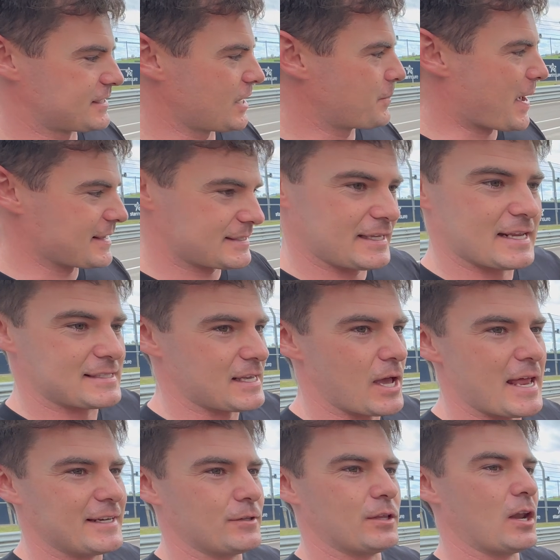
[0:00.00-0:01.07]
So you basically just
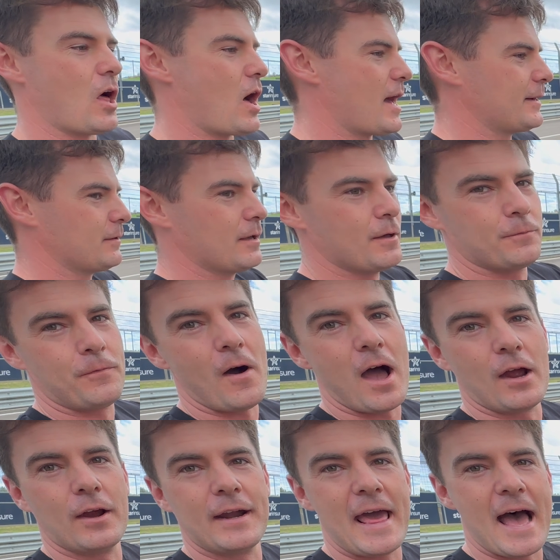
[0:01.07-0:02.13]
undo the line,
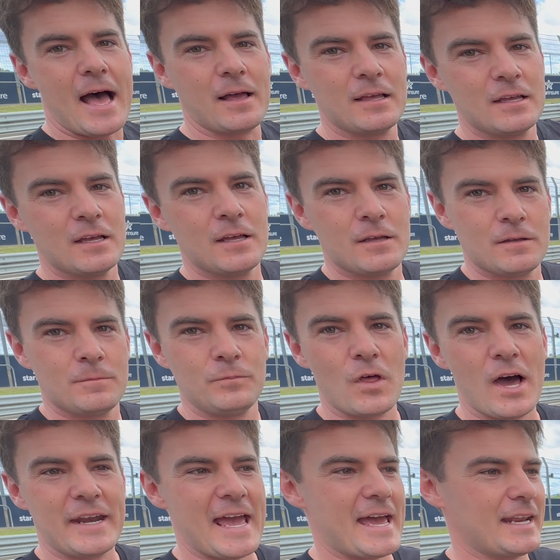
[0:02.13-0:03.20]
fire it out,
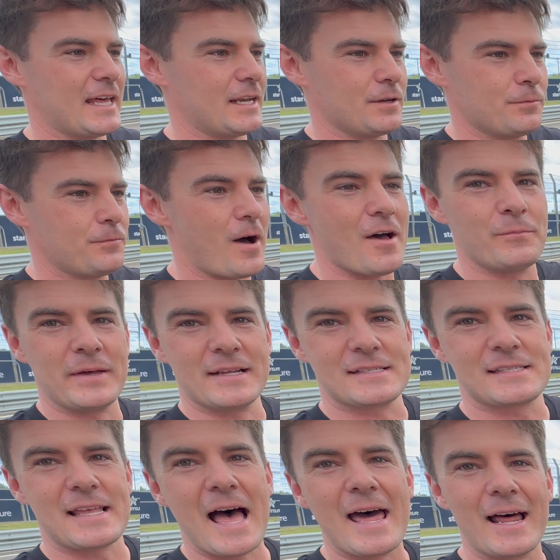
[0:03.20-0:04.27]
98 in,
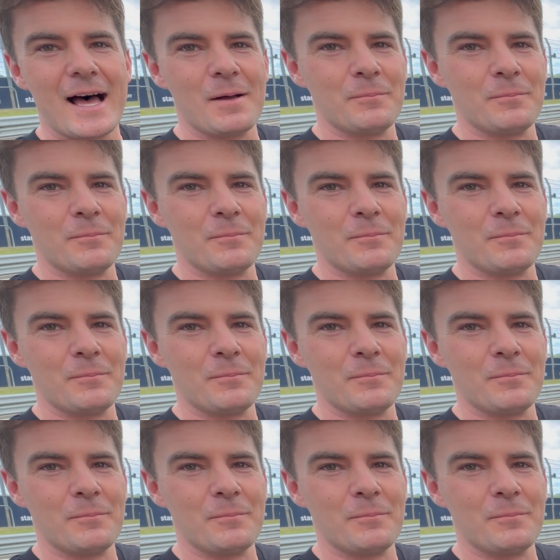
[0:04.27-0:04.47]
5-minute startup,